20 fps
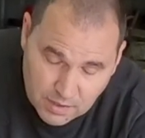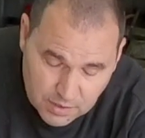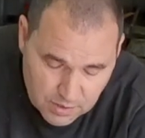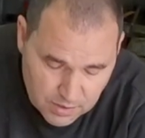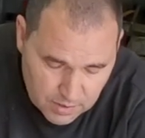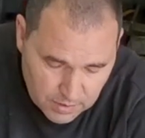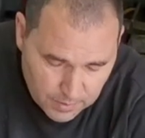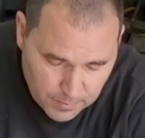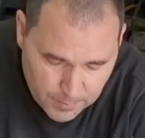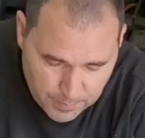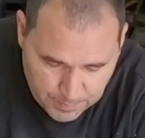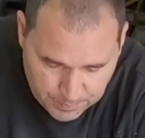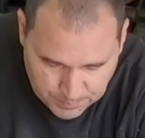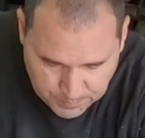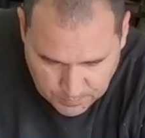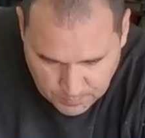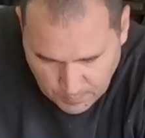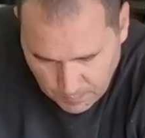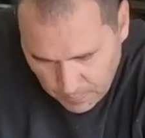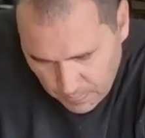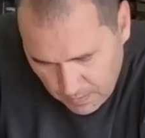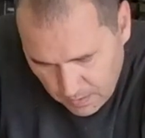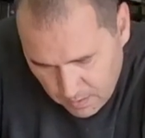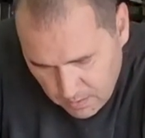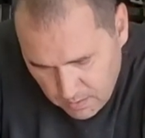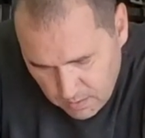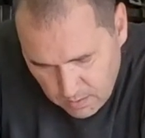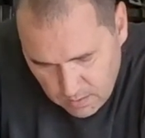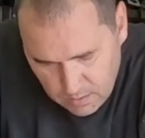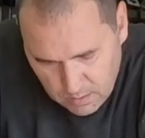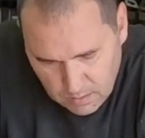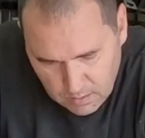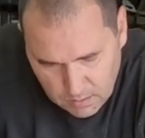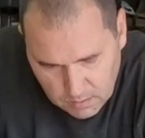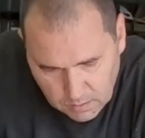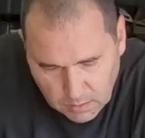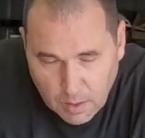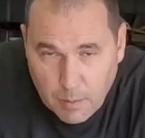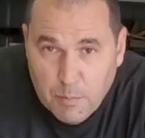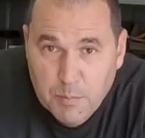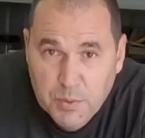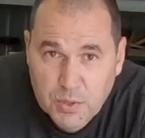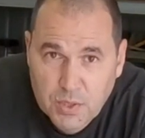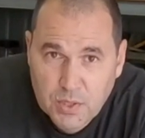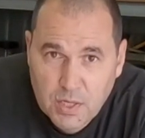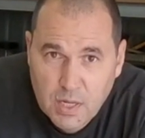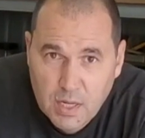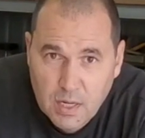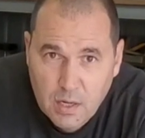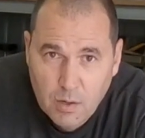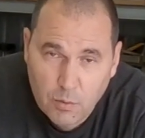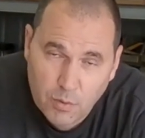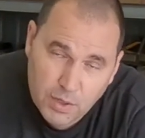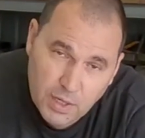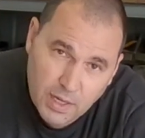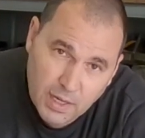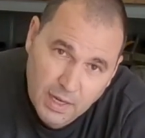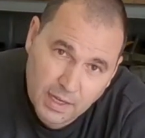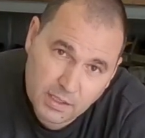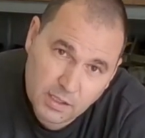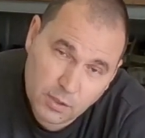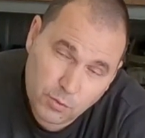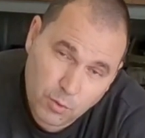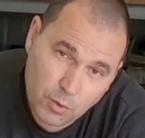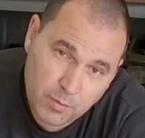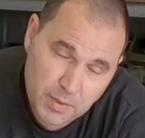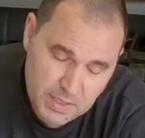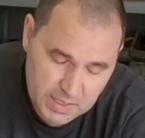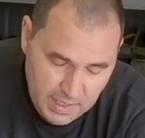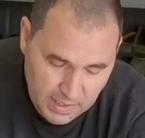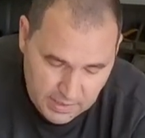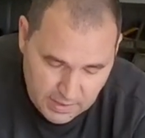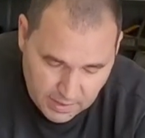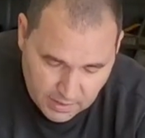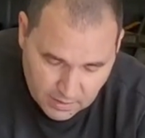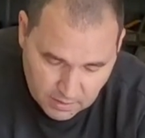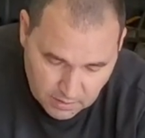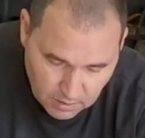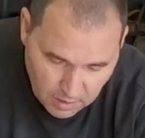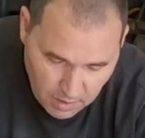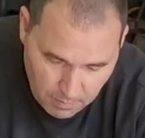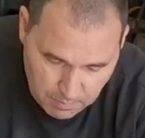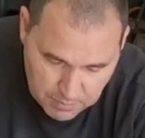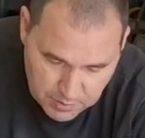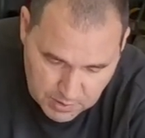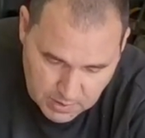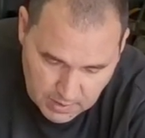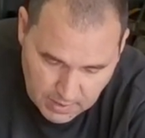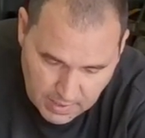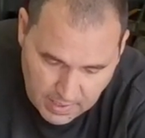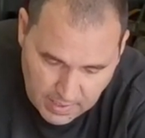these um, lumps, and it will be sanding the lumps